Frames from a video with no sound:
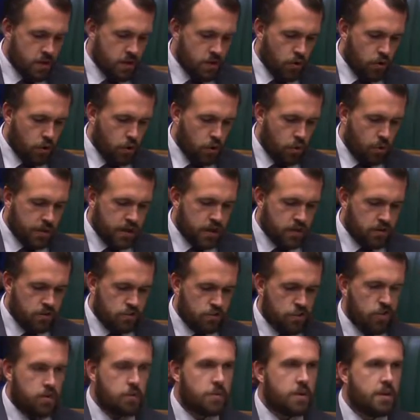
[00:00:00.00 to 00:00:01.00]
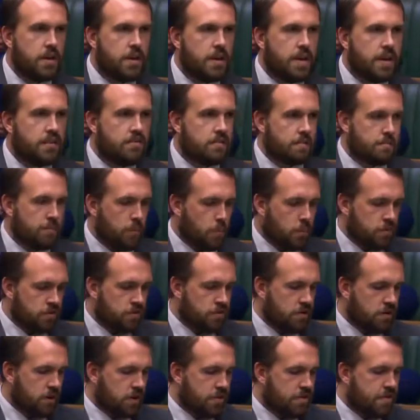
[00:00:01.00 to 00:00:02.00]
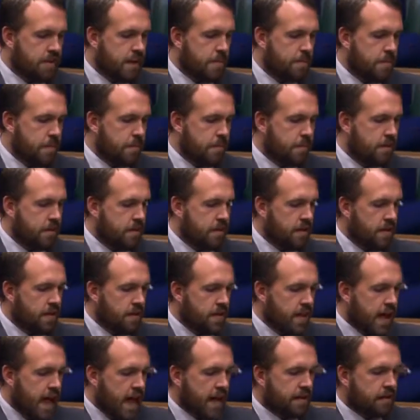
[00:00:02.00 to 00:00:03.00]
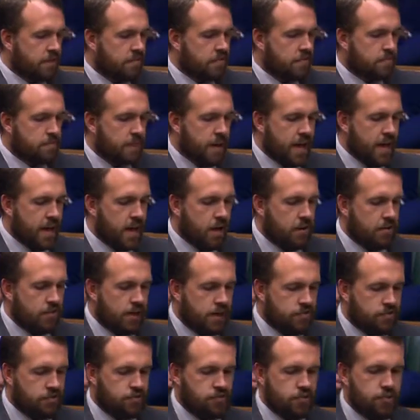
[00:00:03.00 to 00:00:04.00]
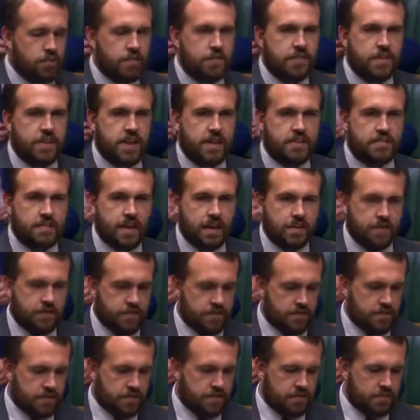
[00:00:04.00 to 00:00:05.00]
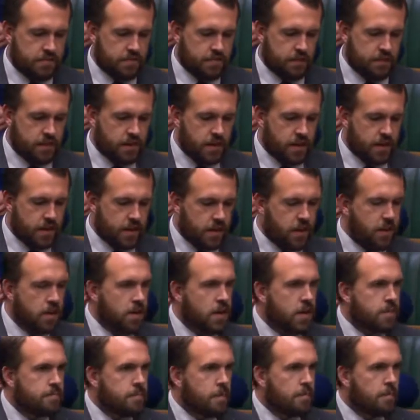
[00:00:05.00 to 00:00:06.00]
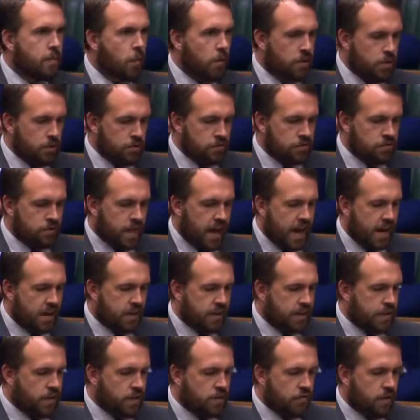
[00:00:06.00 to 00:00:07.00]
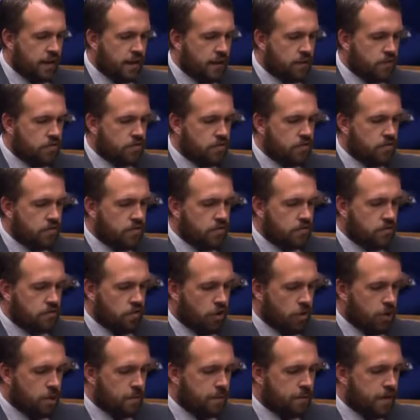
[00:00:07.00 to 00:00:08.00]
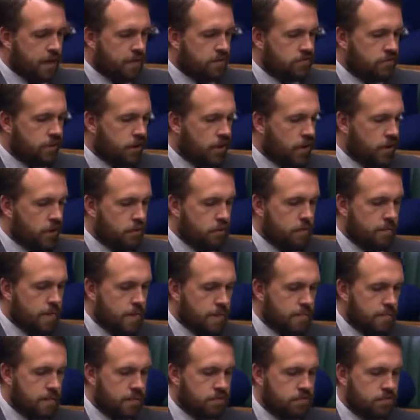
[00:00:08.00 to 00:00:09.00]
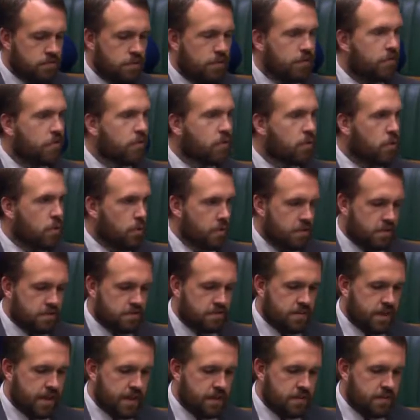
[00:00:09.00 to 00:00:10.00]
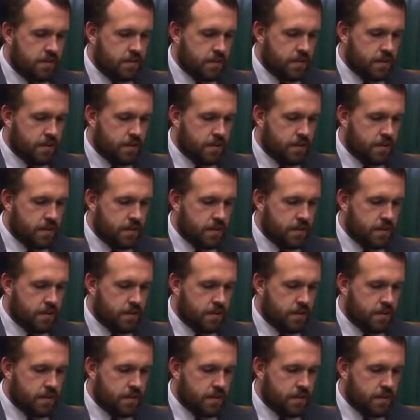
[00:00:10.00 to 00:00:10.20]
All we can do is immortalise their memory and display our gratitude for their sacrifice. Memorials stand in great, solemn, eternal remembrance of the glorious dead.